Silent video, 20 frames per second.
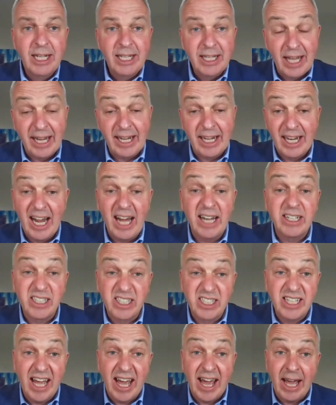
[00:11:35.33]
They can
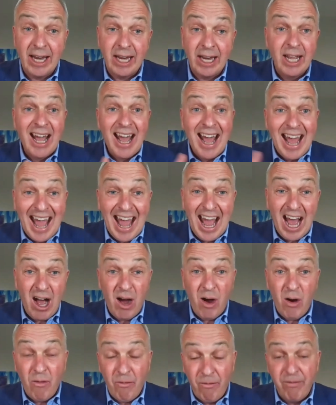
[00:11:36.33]
understand
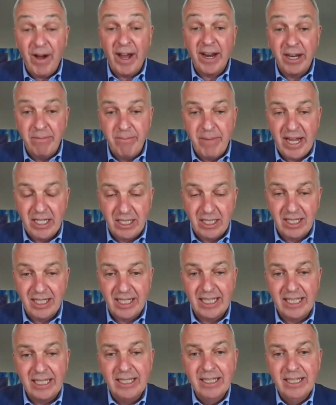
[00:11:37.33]
how
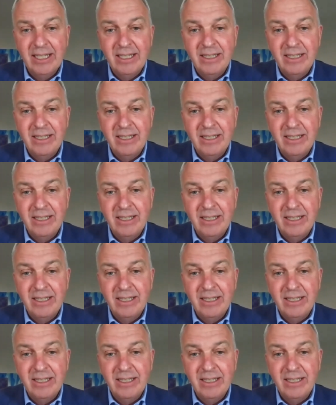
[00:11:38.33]
fundamentally